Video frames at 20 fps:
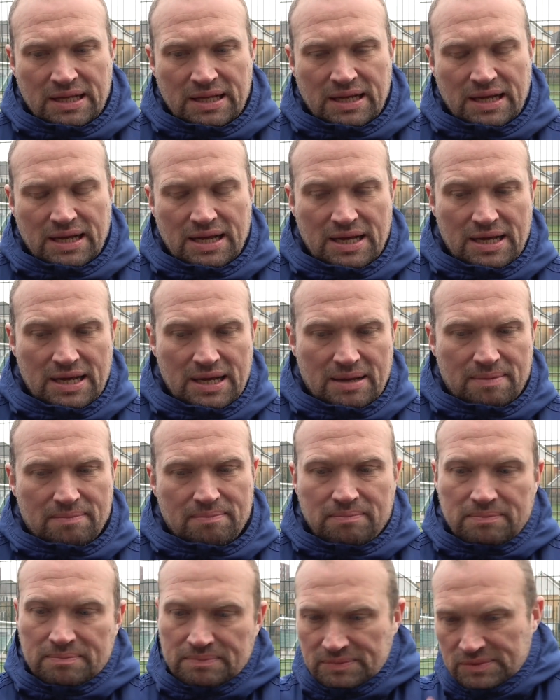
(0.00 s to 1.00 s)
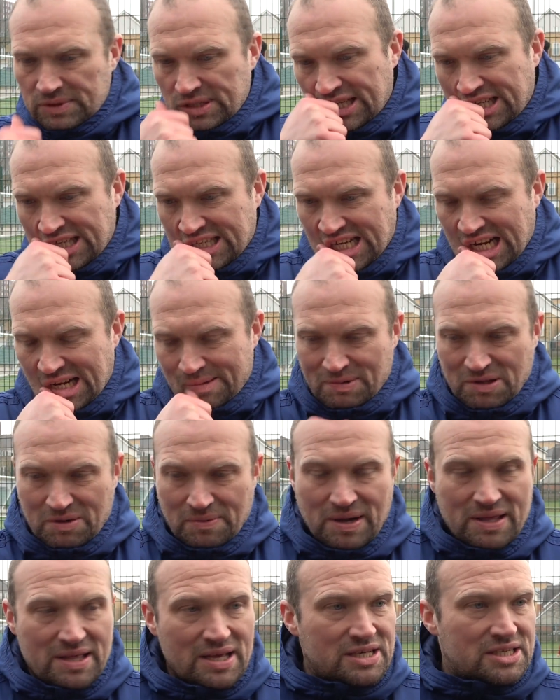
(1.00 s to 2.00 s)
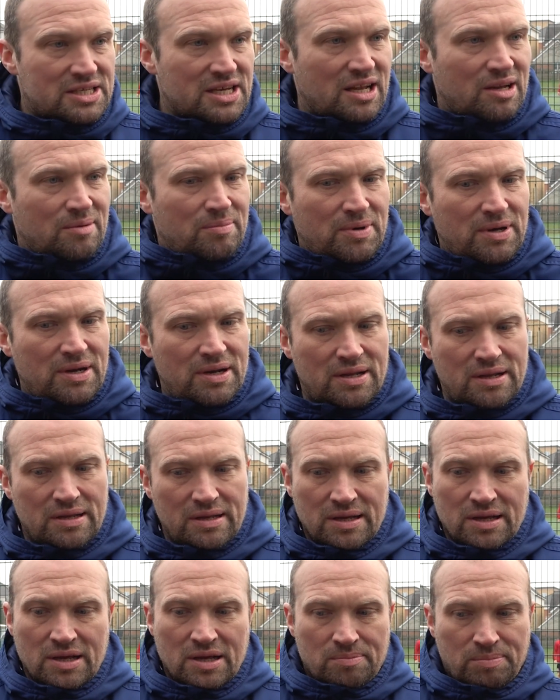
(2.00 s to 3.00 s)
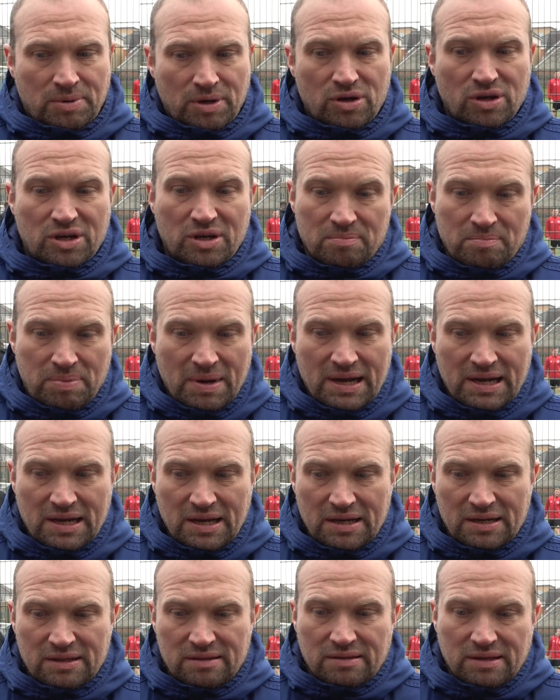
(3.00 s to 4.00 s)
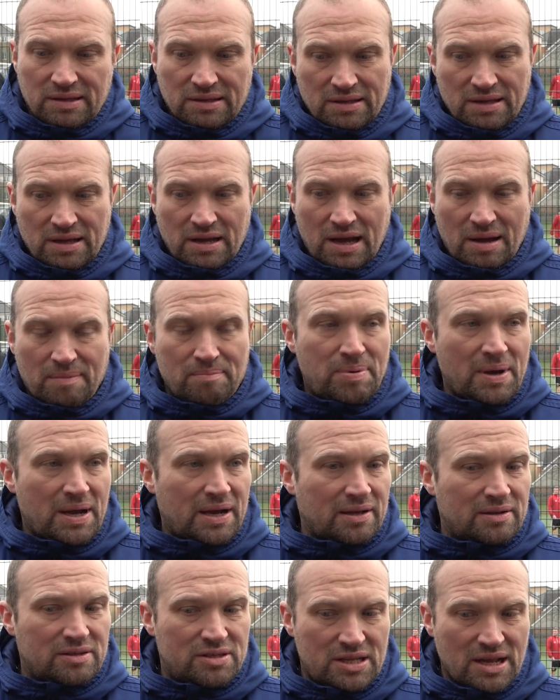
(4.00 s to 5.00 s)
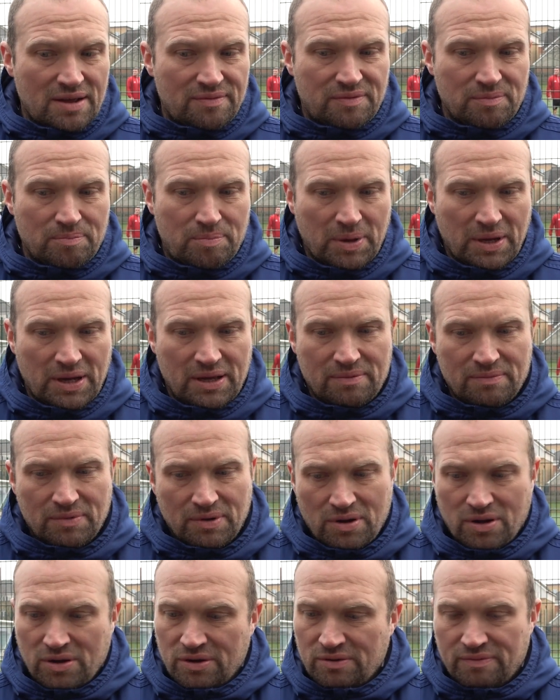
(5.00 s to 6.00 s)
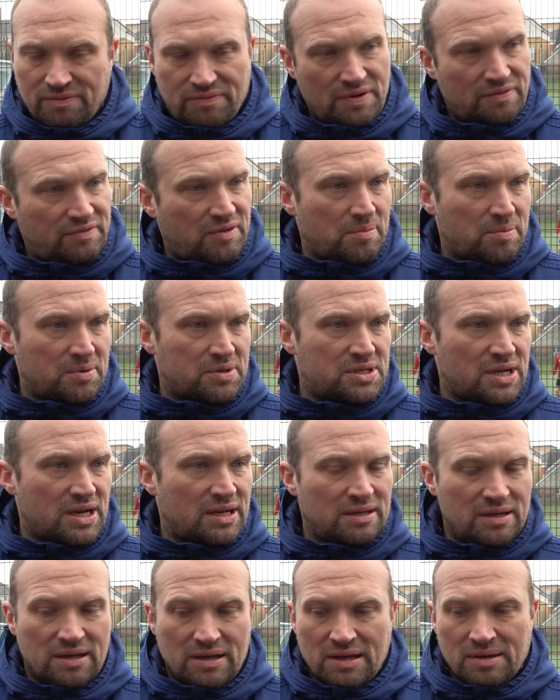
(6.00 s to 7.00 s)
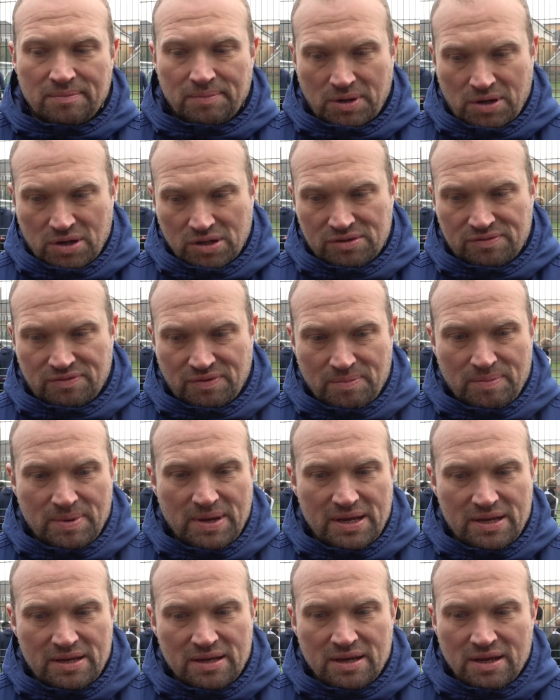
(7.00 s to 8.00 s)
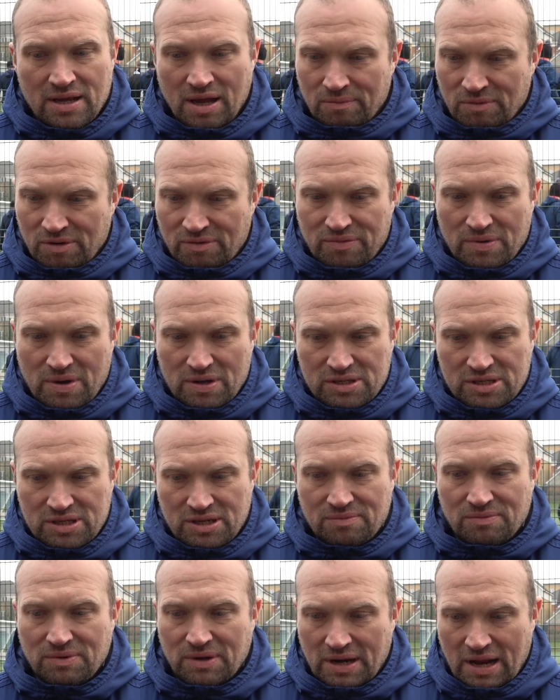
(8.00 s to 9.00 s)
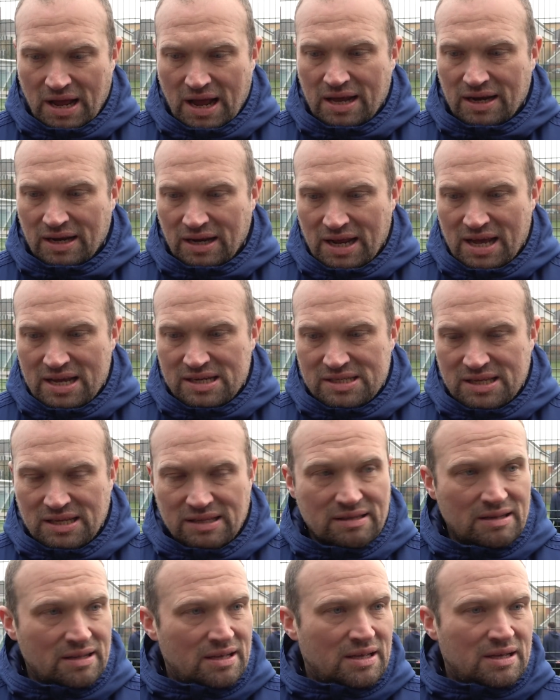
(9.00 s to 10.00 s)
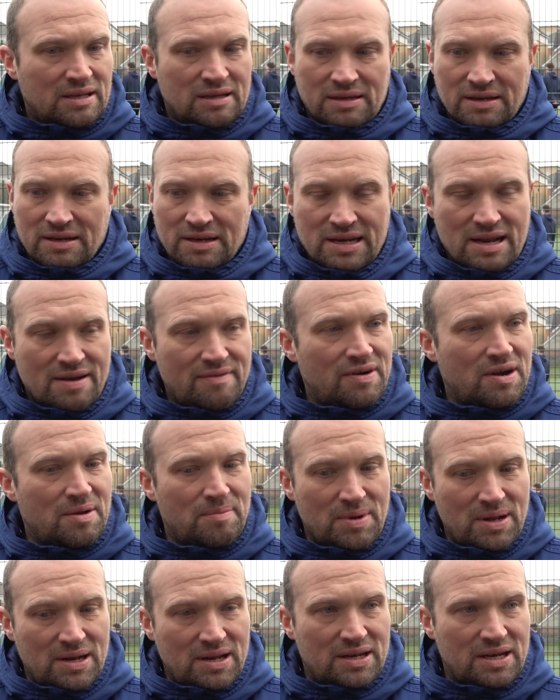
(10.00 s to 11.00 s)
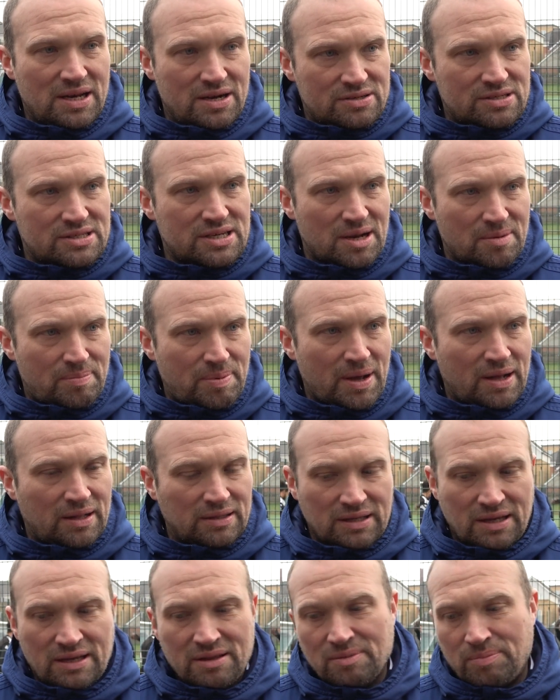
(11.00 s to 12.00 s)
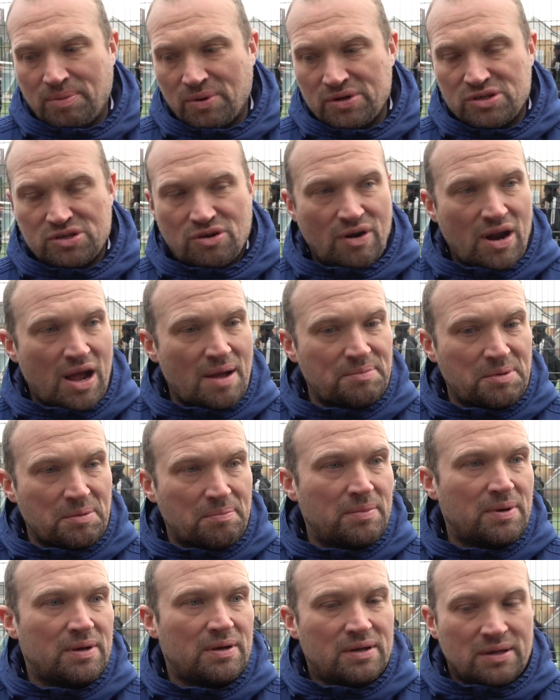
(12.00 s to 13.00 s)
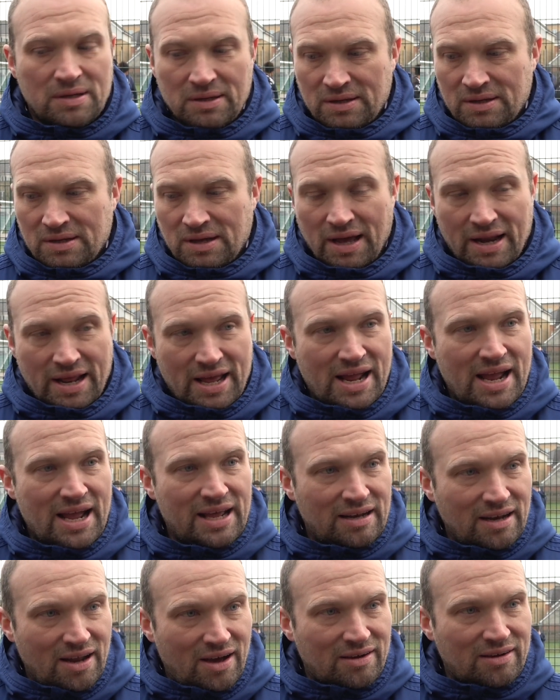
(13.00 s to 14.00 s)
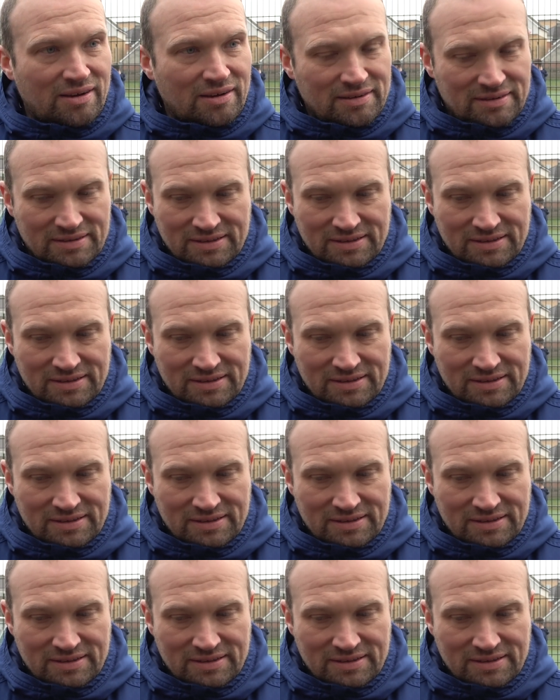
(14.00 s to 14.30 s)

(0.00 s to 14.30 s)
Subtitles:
You can tell by the way they celebrated. But looking back at it, I'm backing Stephen Payne 150%, because for me, and we've watched it, we've analysed it, never in a million years is that a penalty. The boys grabbed him in a headlock,